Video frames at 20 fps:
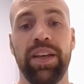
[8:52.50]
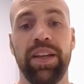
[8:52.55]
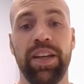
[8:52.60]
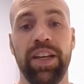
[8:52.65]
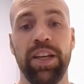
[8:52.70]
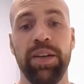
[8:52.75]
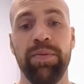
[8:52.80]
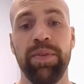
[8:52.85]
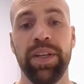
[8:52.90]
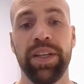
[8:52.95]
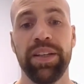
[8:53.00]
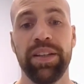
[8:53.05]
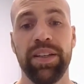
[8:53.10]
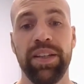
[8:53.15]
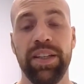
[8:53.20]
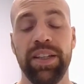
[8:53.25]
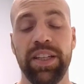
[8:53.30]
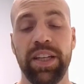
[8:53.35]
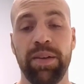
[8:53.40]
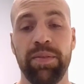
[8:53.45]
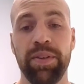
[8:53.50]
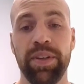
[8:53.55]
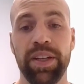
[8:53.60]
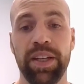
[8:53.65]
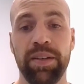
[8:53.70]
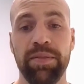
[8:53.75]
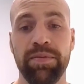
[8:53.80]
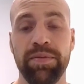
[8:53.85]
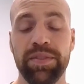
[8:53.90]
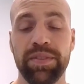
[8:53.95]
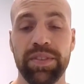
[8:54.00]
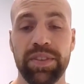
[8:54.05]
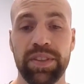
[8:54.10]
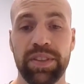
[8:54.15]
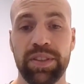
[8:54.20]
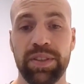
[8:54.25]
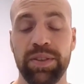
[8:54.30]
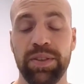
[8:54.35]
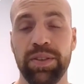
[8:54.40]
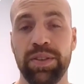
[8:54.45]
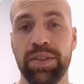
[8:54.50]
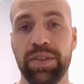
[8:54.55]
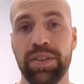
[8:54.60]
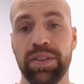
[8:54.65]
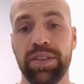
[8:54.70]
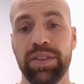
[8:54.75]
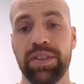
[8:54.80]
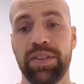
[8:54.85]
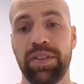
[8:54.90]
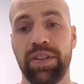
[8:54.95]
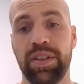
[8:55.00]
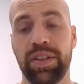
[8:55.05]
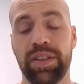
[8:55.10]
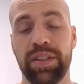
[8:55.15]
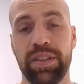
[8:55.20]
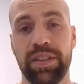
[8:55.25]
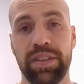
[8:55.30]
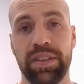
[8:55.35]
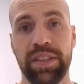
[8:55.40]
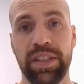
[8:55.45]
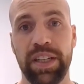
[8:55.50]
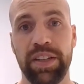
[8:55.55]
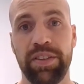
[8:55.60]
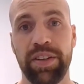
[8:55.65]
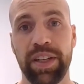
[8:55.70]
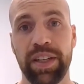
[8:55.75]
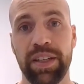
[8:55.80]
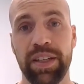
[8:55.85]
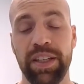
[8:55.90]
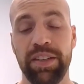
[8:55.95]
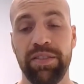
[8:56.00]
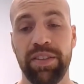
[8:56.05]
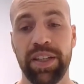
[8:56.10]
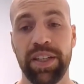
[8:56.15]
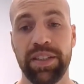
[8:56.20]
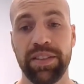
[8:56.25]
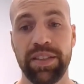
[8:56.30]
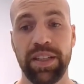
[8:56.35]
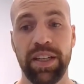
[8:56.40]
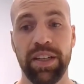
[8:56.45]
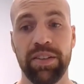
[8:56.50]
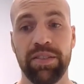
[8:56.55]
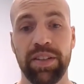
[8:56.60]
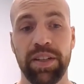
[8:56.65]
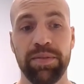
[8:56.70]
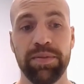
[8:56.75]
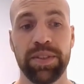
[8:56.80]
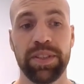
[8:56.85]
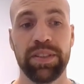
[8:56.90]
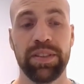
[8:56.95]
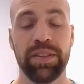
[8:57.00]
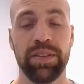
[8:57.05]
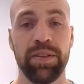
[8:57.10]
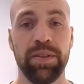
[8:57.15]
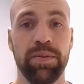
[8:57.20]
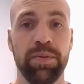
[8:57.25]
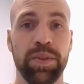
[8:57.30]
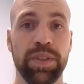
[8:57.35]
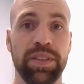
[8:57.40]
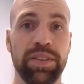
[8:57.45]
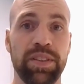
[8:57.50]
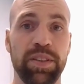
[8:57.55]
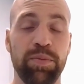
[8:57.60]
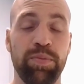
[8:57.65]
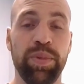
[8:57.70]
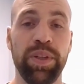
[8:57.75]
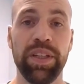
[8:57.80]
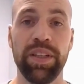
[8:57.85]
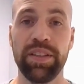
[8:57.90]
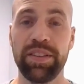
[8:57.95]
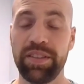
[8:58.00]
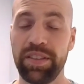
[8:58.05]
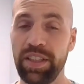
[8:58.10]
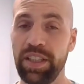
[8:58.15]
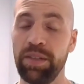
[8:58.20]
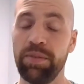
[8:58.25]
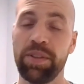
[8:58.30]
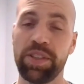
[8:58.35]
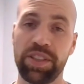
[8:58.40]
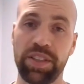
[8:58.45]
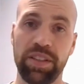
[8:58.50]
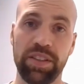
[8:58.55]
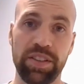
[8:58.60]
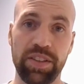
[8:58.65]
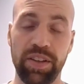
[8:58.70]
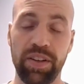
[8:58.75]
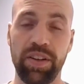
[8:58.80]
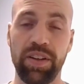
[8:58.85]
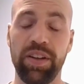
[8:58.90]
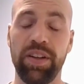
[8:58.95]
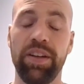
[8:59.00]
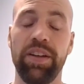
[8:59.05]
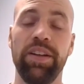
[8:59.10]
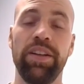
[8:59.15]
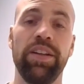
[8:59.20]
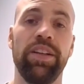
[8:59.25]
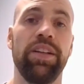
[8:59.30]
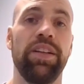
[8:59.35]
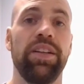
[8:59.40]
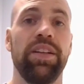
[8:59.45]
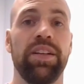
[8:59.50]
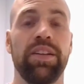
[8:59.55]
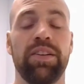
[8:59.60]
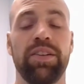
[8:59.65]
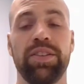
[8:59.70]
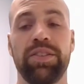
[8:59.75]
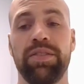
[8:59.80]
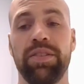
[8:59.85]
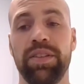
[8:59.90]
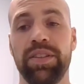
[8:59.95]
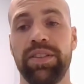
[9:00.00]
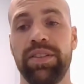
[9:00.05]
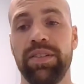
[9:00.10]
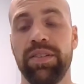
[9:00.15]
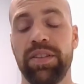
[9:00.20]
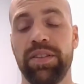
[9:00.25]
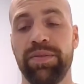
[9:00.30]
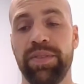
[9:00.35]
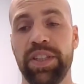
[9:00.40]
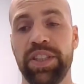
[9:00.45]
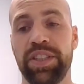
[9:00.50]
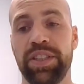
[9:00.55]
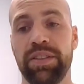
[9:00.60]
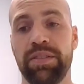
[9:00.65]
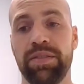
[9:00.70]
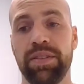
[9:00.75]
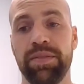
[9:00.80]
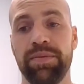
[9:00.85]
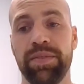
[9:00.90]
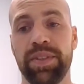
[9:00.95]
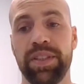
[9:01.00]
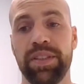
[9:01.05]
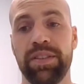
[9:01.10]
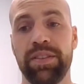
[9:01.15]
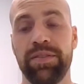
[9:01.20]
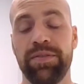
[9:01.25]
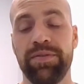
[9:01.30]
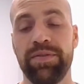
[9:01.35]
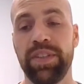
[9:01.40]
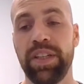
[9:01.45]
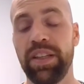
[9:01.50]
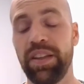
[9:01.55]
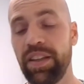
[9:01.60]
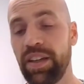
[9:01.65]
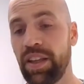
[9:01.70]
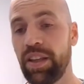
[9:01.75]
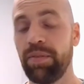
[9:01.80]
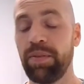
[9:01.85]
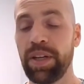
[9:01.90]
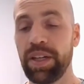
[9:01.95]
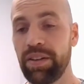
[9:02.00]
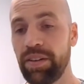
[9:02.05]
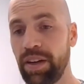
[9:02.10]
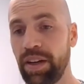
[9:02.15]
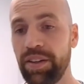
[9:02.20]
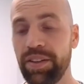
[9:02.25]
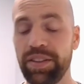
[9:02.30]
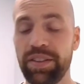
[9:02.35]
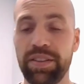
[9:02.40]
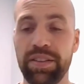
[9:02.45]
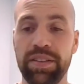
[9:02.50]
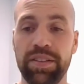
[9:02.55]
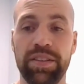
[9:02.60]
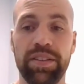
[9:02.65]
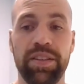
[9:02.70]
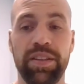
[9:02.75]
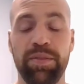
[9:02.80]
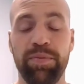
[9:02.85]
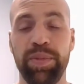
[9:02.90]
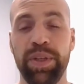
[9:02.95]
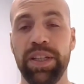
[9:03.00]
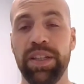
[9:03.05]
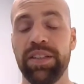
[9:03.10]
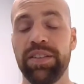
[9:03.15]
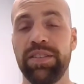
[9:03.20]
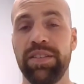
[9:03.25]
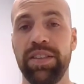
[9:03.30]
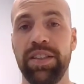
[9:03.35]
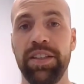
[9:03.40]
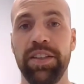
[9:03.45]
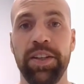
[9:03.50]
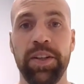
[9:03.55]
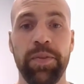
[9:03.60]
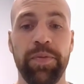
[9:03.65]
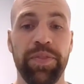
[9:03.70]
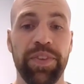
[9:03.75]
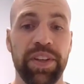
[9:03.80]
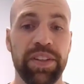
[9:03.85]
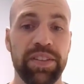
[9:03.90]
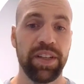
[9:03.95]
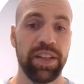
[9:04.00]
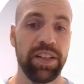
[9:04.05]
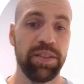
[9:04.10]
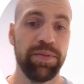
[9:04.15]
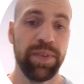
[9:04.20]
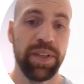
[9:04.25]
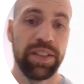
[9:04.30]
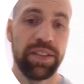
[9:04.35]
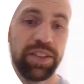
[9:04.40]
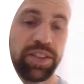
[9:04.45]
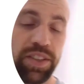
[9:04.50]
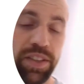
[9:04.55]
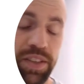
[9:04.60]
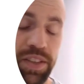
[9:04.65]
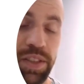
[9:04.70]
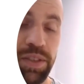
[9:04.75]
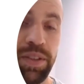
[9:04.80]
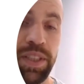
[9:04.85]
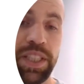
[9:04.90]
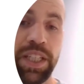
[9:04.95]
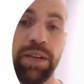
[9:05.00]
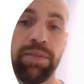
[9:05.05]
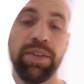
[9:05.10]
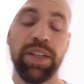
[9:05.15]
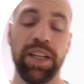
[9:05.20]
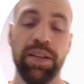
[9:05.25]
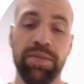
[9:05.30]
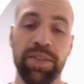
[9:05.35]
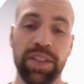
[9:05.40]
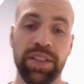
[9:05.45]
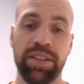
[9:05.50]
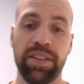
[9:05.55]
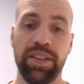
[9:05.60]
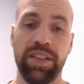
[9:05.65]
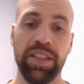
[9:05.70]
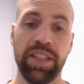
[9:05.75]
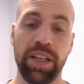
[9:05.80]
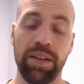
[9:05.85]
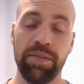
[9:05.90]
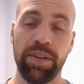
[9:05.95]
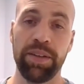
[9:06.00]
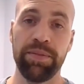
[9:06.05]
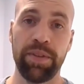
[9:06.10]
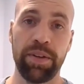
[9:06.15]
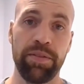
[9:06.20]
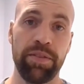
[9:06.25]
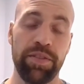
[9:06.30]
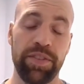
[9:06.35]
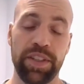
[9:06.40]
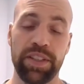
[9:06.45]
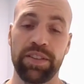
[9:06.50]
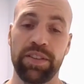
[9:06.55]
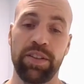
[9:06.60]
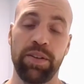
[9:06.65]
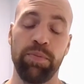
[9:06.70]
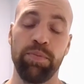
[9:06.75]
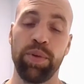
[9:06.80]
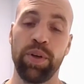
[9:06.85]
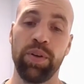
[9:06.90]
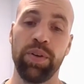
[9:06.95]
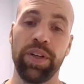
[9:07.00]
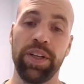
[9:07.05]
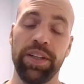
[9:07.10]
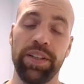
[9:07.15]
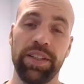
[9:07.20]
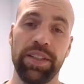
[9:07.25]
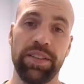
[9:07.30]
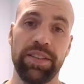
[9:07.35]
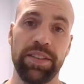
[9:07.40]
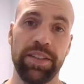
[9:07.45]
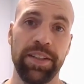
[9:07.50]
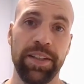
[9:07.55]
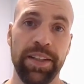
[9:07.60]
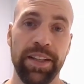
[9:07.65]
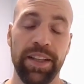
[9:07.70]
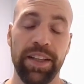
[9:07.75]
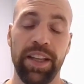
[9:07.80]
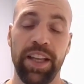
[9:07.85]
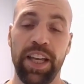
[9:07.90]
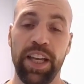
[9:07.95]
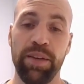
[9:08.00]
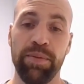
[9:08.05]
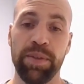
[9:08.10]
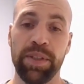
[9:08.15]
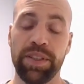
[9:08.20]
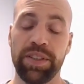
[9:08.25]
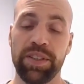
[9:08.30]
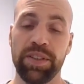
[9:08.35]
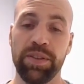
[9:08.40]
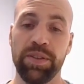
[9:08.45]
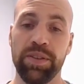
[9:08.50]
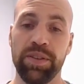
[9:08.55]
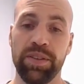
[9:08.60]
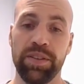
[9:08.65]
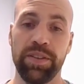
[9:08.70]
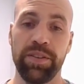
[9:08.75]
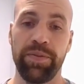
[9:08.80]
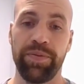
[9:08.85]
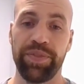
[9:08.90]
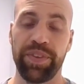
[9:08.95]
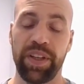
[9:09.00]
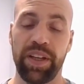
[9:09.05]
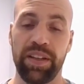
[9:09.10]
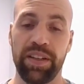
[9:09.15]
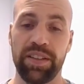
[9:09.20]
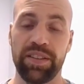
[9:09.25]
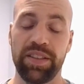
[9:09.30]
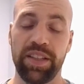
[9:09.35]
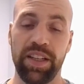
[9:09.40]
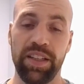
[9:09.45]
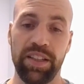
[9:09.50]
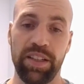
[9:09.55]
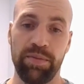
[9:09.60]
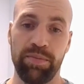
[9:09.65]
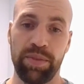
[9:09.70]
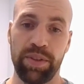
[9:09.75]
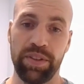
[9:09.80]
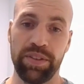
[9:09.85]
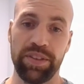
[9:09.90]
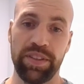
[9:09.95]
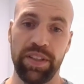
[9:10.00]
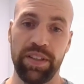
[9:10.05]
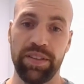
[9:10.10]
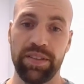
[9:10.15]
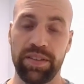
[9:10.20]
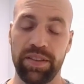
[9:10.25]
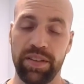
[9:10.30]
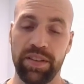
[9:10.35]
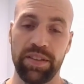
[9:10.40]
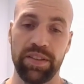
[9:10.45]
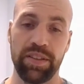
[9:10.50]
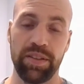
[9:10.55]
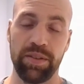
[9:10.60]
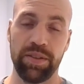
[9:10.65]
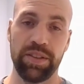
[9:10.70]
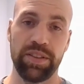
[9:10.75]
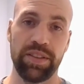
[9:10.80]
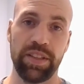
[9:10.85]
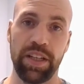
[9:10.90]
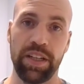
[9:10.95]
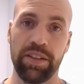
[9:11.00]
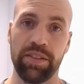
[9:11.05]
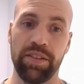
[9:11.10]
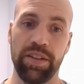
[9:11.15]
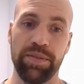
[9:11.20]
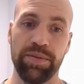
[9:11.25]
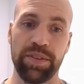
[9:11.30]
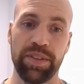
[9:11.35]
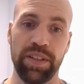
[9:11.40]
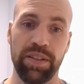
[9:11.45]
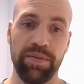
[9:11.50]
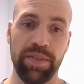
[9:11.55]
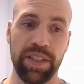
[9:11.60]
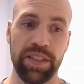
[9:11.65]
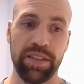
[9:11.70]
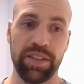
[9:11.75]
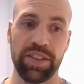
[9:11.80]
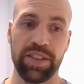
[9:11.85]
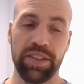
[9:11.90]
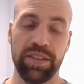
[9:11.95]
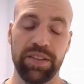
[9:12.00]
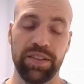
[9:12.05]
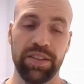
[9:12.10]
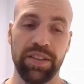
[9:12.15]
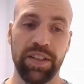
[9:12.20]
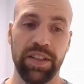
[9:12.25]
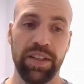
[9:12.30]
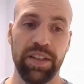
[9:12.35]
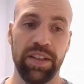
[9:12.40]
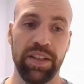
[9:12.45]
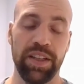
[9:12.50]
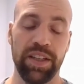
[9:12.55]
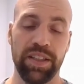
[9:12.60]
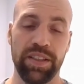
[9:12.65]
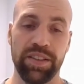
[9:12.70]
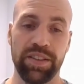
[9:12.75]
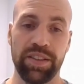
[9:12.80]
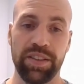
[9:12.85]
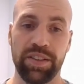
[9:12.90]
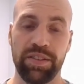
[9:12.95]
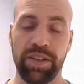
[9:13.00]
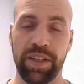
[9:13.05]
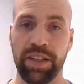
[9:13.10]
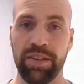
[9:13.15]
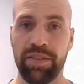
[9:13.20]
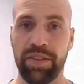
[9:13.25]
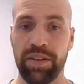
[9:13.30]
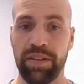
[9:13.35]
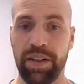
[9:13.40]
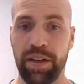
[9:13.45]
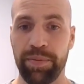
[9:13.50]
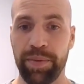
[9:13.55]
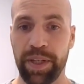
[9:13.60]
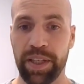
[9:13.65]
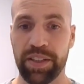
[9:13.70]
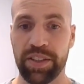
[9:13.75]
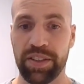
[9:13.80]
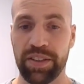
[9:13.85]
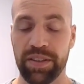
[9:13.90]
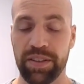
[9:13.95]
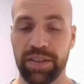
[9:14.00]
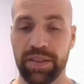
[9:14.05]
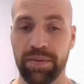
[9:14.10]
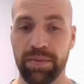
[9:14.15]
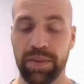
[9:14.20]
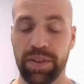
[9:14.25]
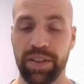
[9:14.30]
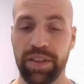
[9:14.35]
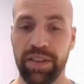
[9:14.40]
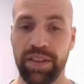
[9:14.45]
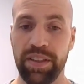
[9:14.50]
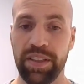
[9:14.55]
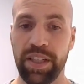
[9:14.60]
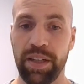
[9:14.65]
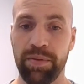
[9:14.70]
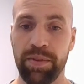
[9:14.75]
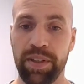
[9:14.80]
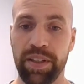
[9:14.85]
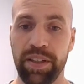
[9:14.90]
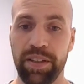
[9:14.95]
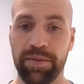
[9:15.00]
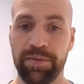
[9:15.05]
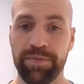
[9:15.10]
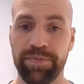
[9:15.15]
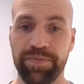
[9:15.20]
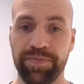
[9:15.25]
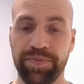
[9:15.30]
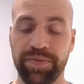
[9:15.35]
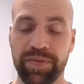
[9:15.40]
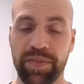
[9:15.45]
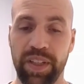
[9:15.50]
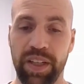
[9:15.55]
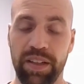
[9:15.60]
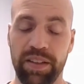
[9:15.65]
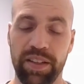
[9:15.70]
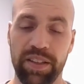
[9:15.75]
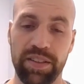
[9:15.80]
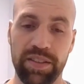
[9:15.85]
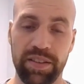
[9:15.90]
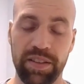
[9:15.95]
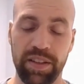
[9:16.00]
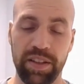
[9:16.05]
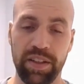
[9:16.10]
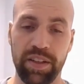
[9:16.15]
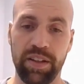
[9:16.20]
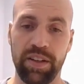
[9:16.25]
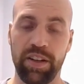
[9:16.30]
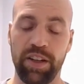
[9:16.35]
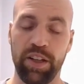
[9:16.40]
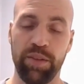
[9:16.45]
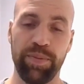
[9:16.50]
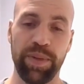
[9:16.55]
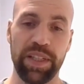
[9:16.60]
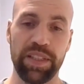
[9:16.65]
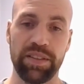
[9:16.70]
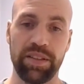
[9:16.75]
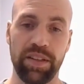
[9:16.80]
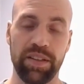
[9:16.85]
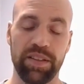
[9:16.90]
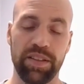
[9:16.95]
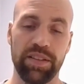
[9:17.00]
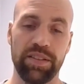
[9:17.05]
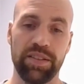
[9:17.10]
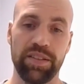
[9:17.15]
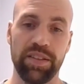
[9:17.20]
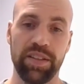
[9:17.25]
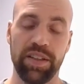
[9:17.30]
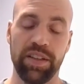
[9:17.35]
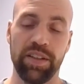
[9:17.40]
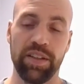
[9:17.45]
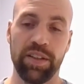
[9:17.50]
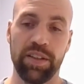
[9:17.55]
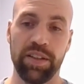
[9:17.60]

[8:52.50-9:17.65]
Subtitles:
enabling EWM to talk directly via telegrams with the PLC, which in turn controls the automation equipment. And the other way around, the PLC sends messages to EWM, and EWM MFS component is able to understand and process those telegrams and messages and trigger follow-up actions within EWM. That's all based on this